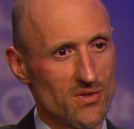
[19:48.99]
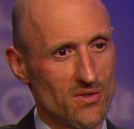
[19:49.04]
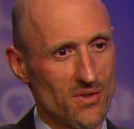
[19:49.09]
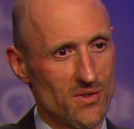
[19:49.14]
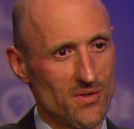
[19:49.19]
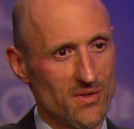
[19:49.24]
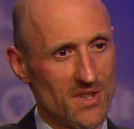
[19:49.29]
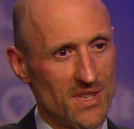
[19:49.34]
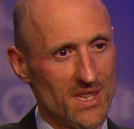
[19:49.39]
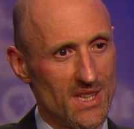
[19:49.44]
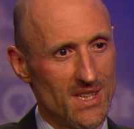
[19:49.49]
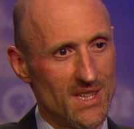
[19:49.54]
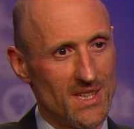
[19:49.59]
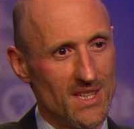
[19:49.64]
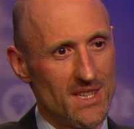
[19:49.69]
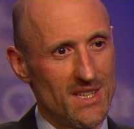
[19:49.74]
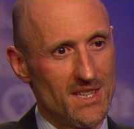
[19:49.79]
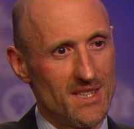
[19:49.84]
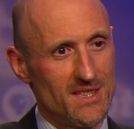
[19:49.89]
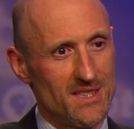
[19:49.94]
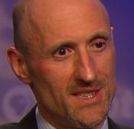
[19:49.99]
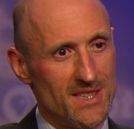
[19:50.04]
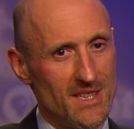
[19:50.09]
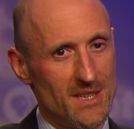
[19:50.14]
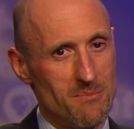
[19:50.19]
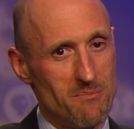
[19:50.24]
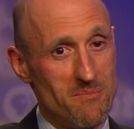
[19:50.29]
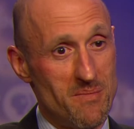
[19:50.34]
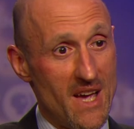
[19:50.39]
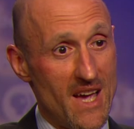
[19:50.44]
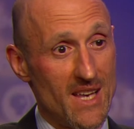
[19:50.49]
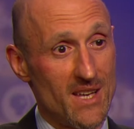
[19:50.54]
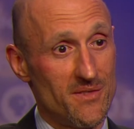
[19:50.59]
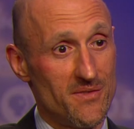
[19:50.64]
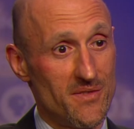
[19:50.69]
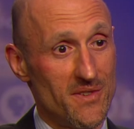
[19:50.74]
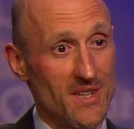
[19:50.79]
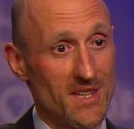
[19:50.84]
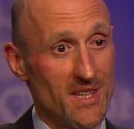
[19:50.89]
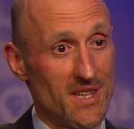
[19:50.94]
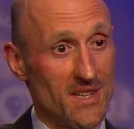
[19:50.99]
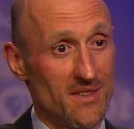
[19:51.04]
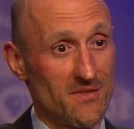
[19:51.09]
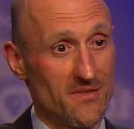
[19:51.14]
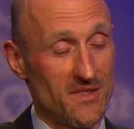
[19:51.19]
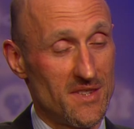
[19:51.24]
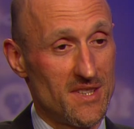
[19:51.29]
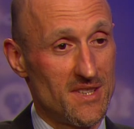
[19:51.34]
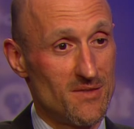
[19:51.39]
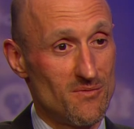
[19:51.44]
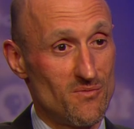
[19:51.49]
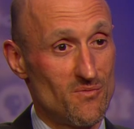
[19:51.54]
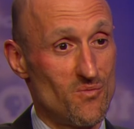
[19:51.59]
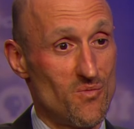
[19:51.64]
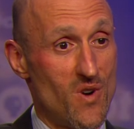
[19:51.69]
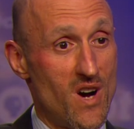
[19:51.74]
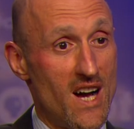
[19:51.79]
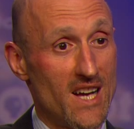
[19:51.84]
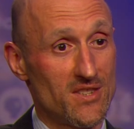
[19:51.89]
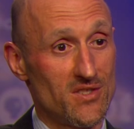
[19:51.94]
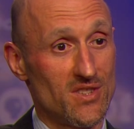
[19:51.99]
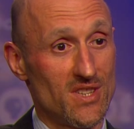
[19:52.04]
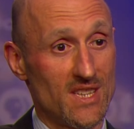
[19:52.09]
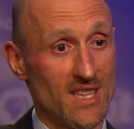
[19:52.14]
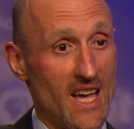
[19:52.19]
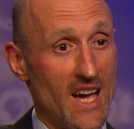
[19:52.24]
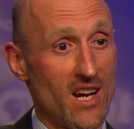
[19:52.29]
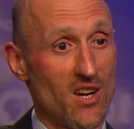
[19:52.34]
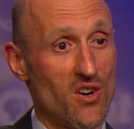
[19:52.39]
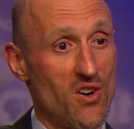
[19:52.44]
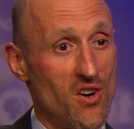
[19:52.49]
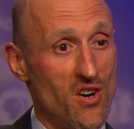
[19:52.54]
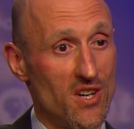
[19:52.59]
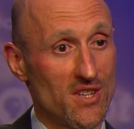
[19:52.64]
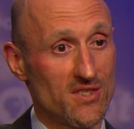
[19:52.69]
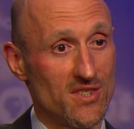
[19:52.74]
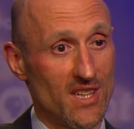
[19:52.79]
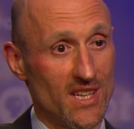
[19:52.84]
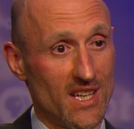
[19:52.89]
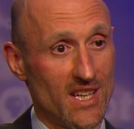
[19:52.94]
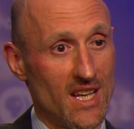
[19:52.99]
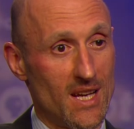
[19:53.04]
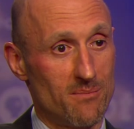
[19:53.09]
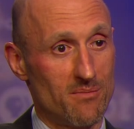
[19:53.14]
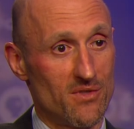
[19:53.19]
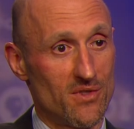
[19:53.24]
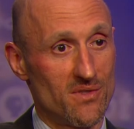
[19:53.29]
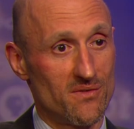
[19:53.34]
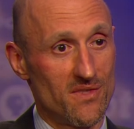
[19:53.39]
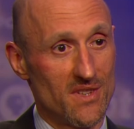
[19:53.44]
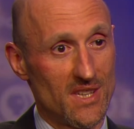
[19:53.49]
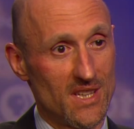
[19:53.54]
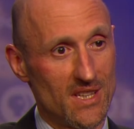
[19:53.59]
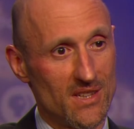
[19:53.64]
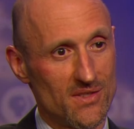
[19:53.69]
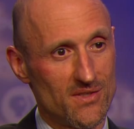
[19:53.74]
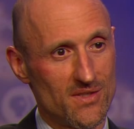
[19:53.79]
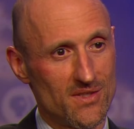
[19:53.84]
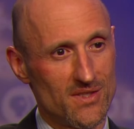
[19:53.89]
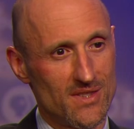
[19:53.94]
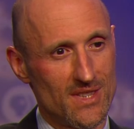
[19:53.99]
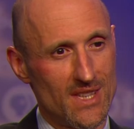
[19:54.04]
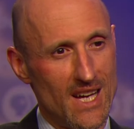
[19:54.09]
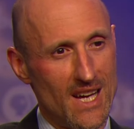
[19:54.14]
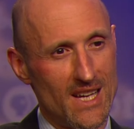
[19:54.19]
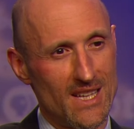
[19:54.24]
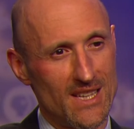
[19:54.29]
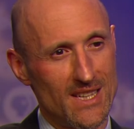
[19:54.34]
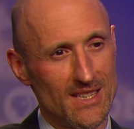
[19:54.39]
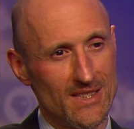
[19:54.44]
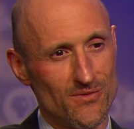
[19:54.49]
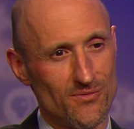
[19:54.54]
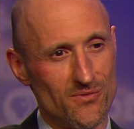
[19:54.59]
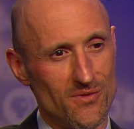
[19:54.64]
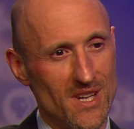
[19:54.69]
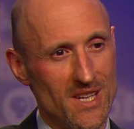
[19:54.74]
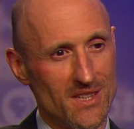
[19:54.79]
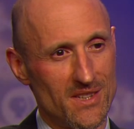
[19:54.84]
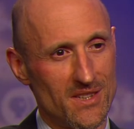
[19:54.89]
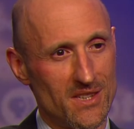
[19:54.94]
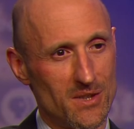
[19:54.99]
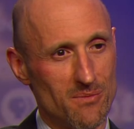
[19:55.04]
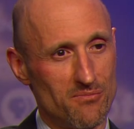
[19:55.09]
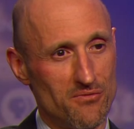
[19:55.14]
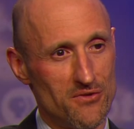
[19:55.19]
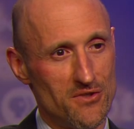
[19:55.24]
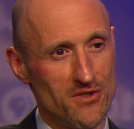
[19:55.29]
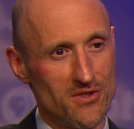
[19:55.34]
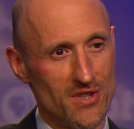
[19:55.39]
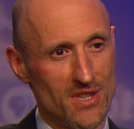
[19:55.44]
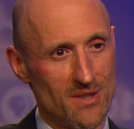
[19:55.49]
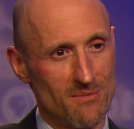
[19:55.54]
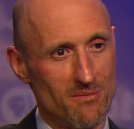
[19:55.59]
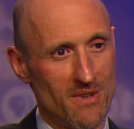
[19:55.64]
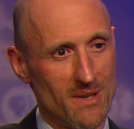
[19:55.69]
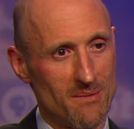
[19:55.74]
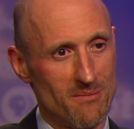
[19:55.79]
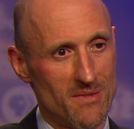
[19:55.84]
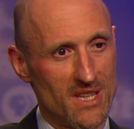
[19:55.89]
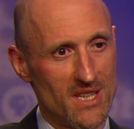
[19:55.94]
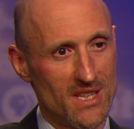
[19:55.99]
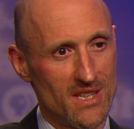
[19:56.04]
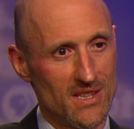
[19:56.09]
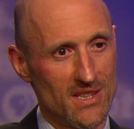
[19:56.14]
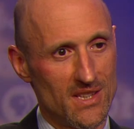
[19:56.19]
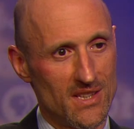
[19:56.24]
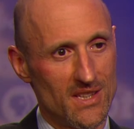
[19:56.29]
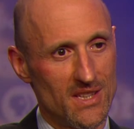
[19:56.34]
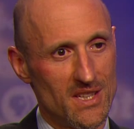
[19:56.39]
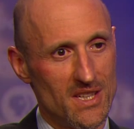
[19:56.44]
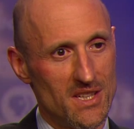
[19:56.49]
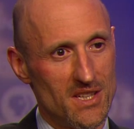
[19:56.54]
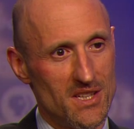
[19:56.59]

So the the benefit of watching that cost that can happen over the years is not as readily appreciated by many of the